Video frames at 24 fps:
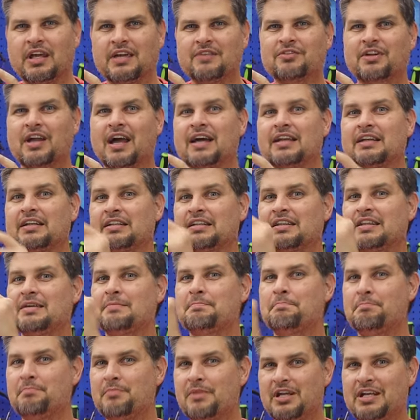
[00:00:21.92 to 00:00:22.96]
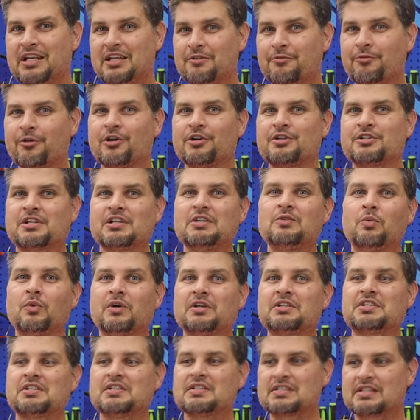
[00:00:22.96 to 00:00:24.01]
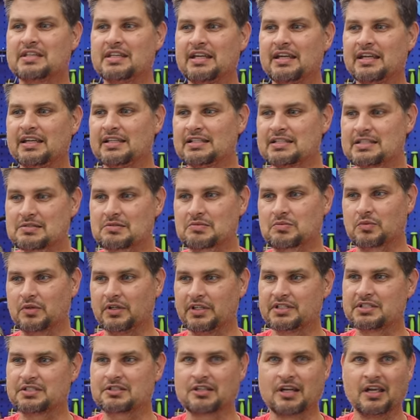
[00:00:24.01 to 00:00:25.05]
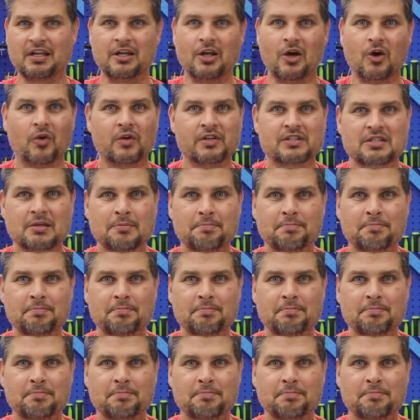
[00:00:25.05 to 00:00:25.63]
they've got the mini version, which is this, which I know it's